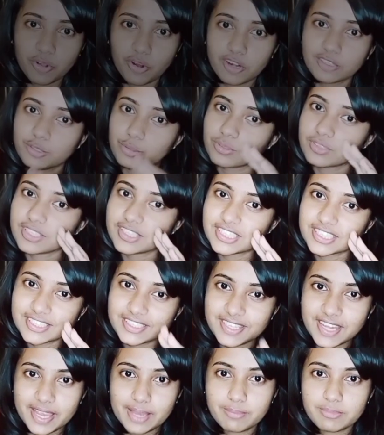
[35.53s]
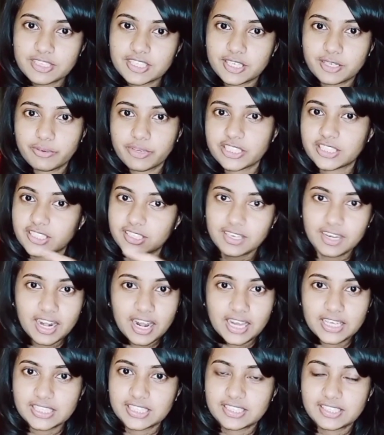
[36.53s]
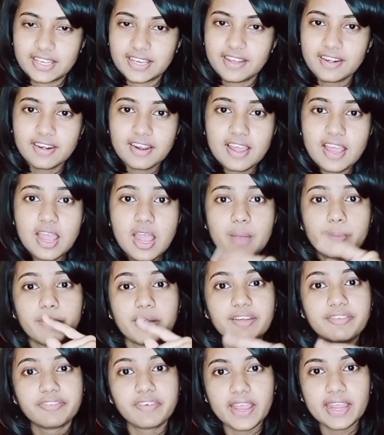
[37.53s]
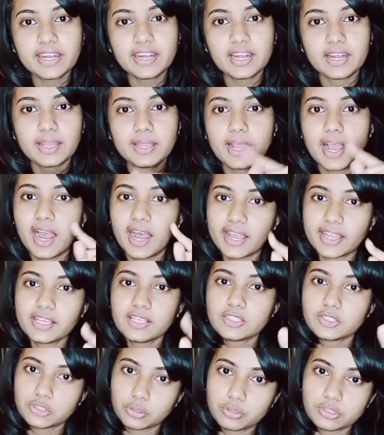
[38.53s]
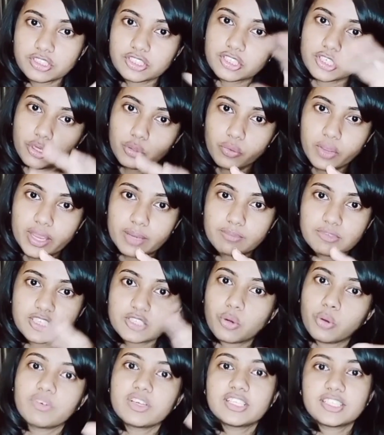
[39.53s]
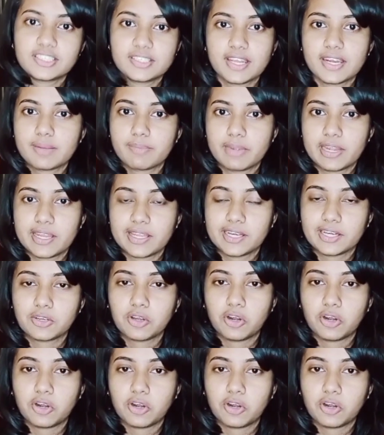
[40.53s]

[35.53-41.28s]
through this same situation last year, but finally, I chose new AIIMS over state medical college.